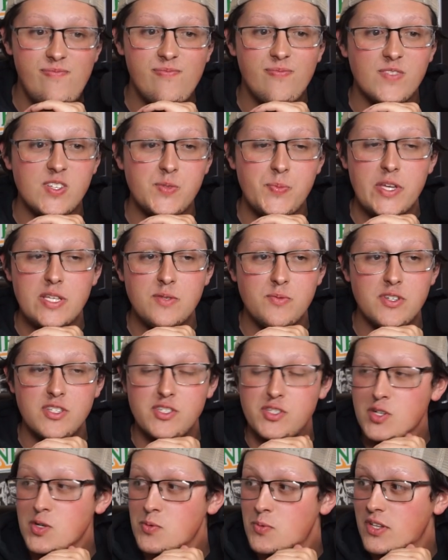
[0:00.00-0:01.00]
Space Marines
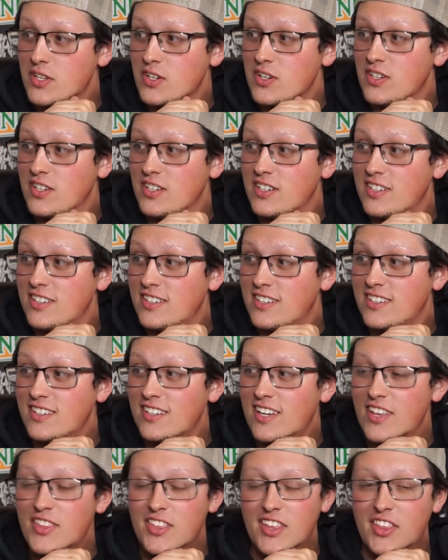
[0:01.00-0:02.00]
2, brother.
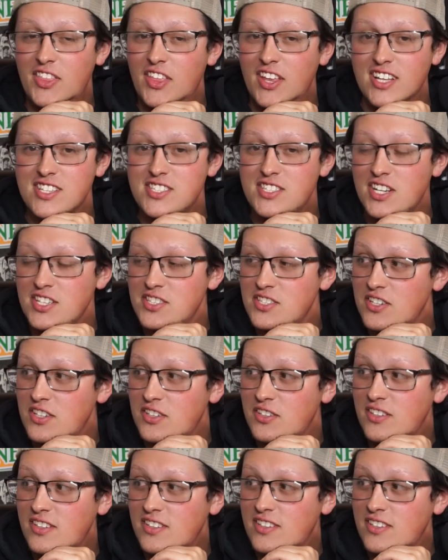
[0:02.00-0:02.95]
I think it's Dunzo.